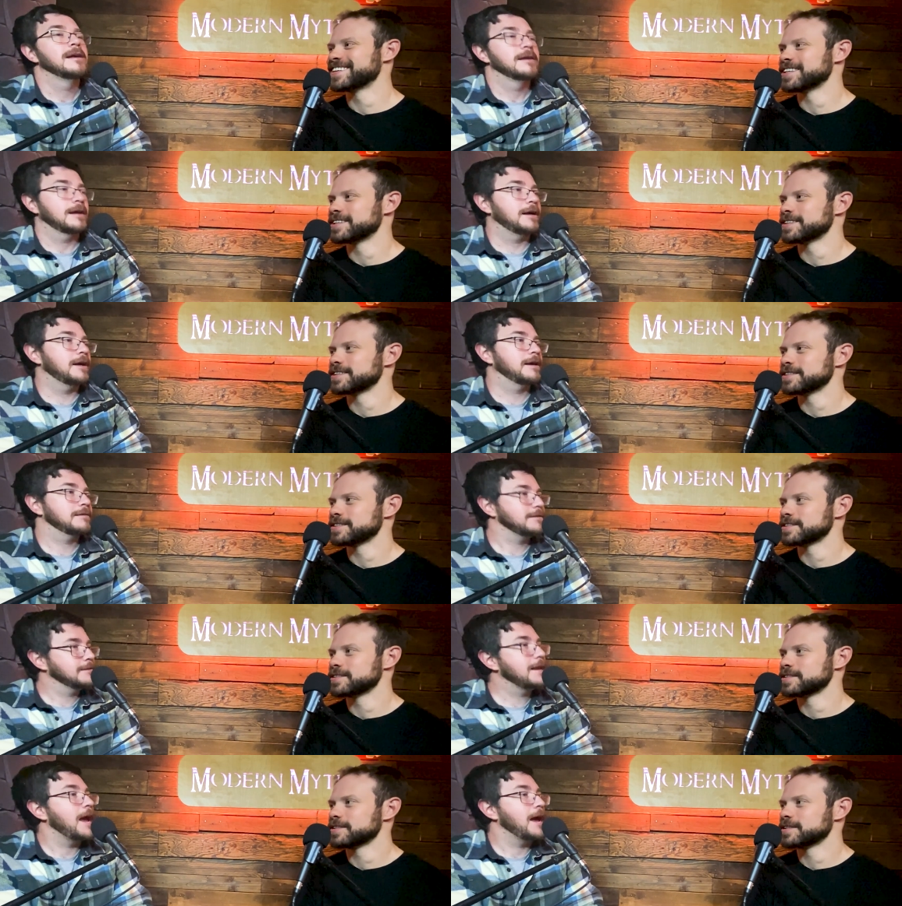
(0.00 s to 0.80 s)
Speaker 1: uh,
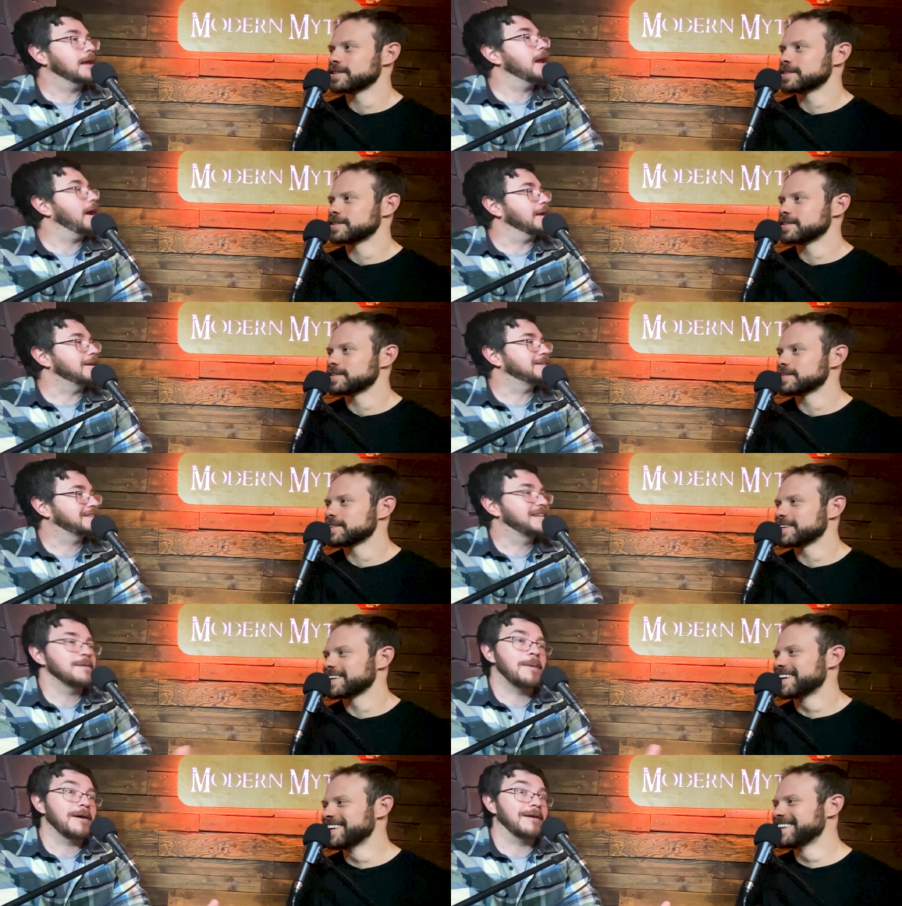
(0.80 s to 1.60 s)
yeah, yeah. You
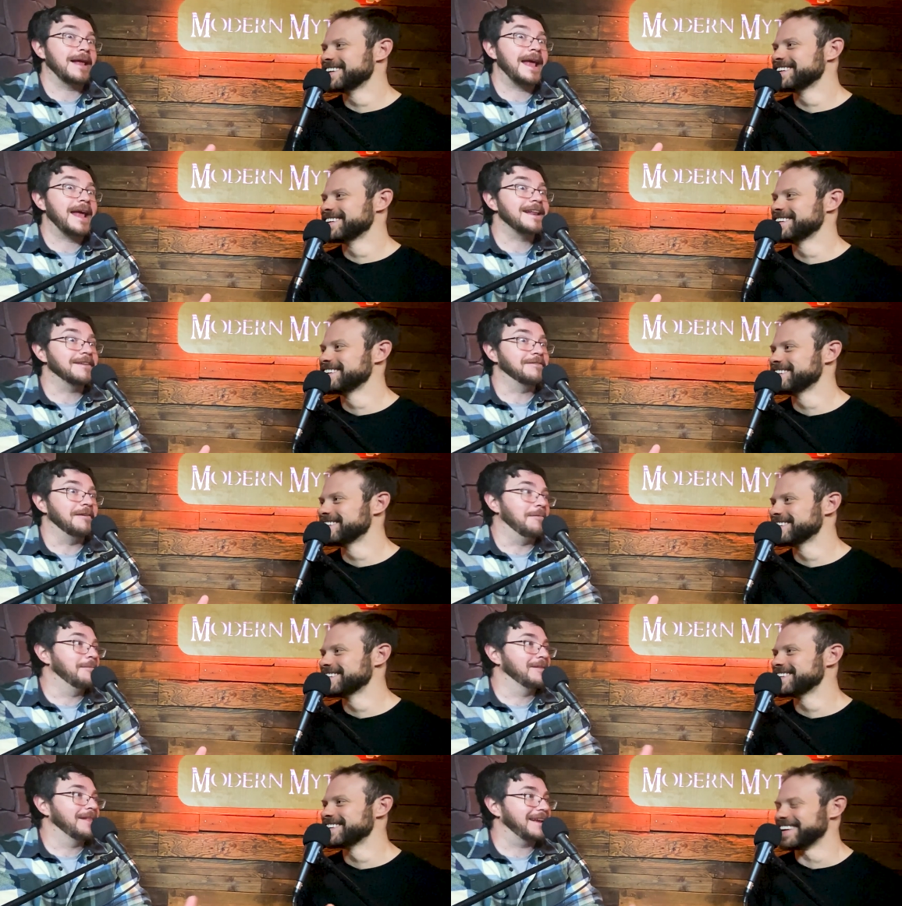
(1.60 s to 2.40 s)
see about eight of
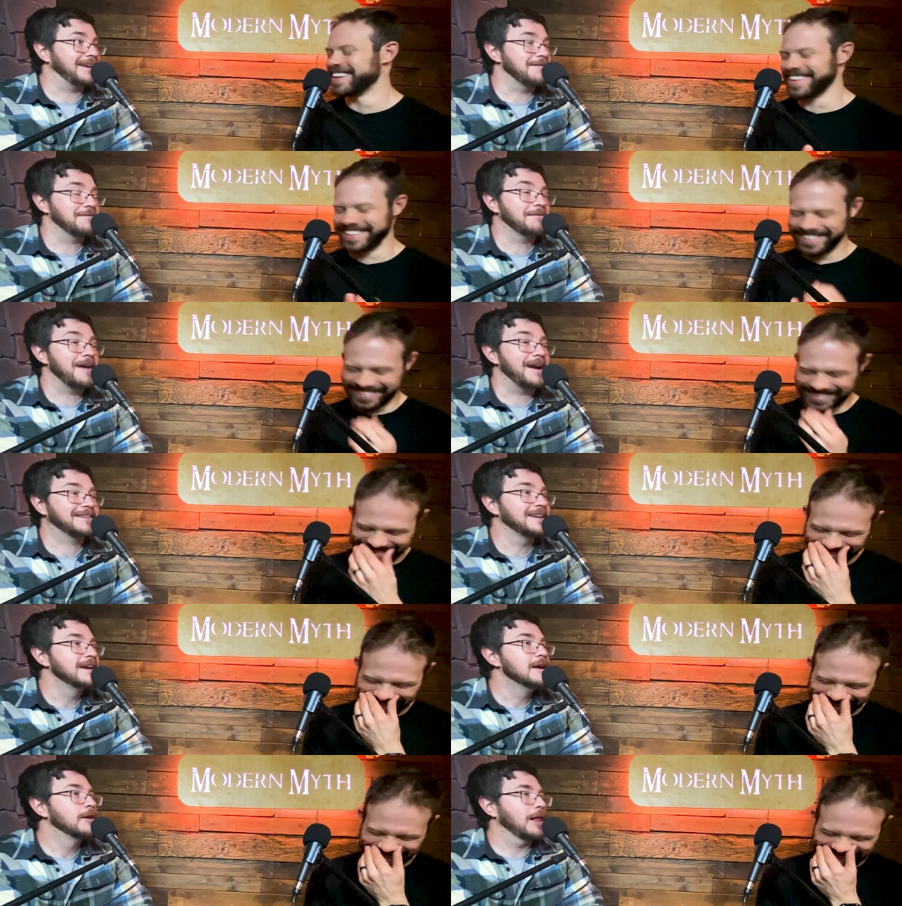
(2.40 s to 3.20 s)
them. Like, in
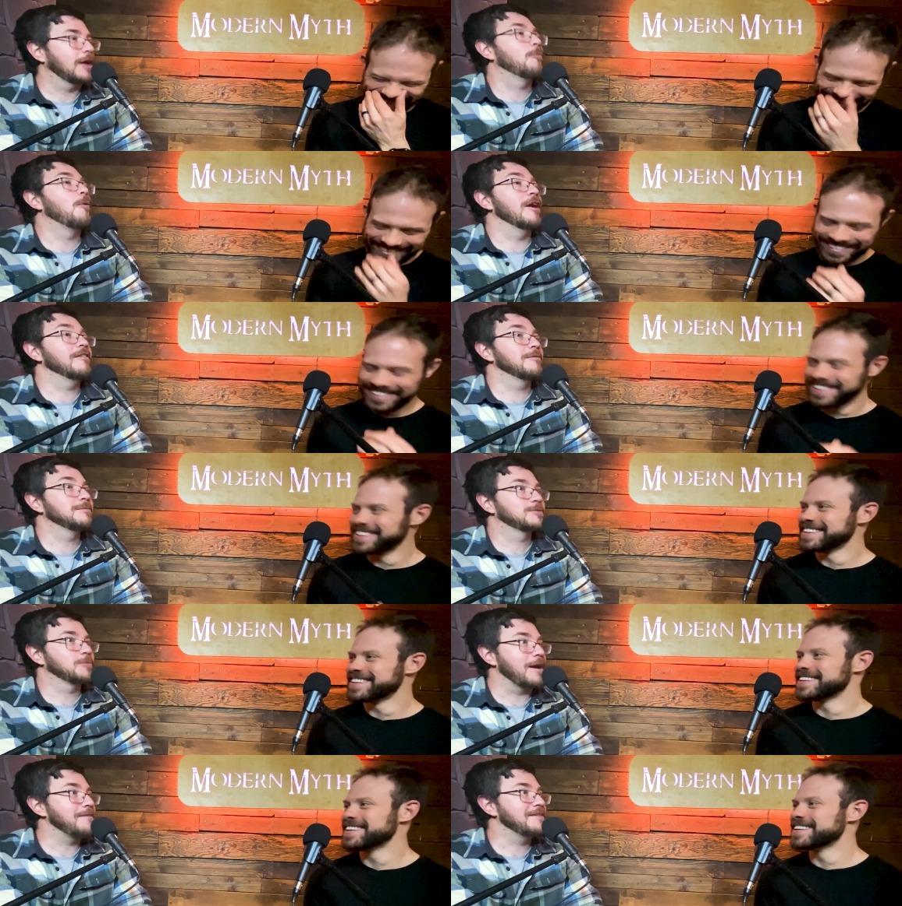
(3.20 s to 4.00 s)
fact, like one of
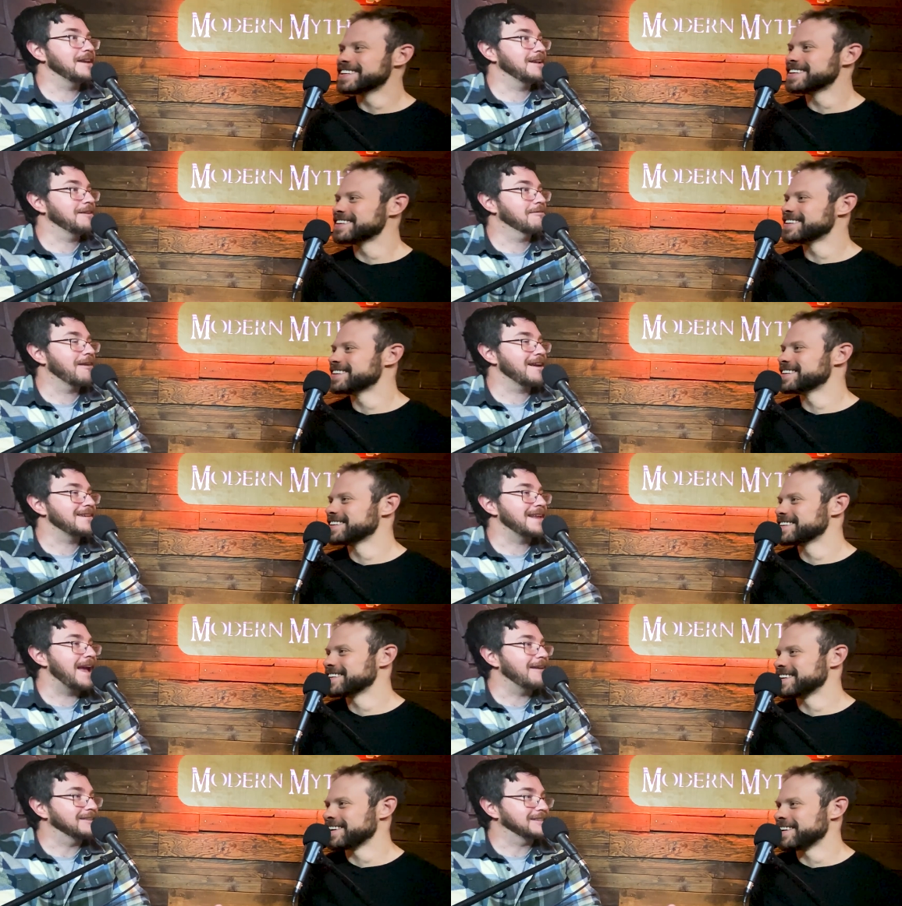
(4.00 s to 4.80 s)
them's waving at you right
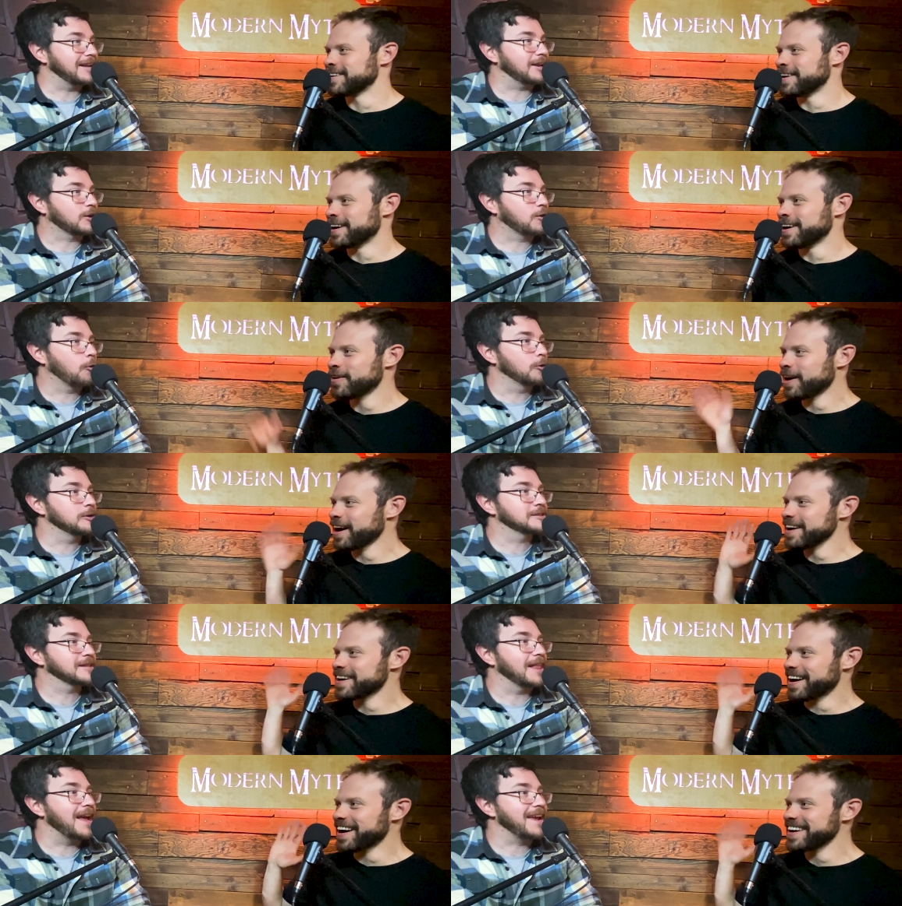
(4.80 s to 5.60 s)
now. He's got a
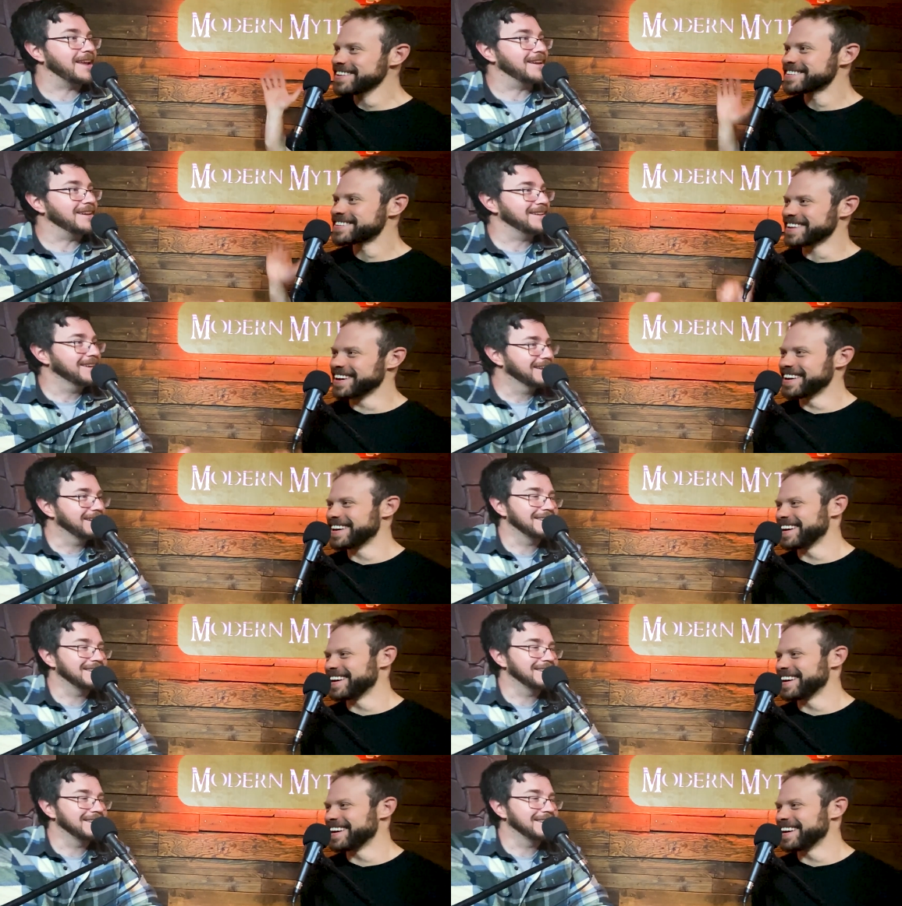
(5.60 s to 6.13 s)
Coors oh Light.